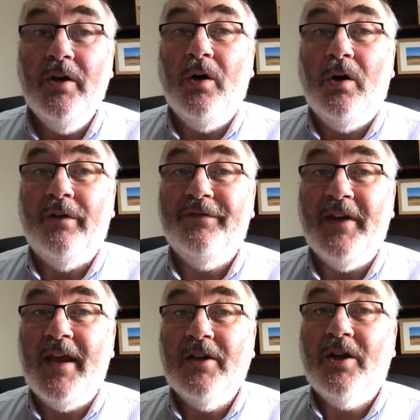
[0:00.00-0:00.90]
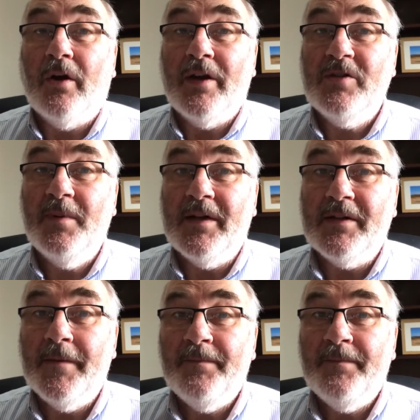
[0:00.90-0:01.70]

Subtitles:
of Encouragement.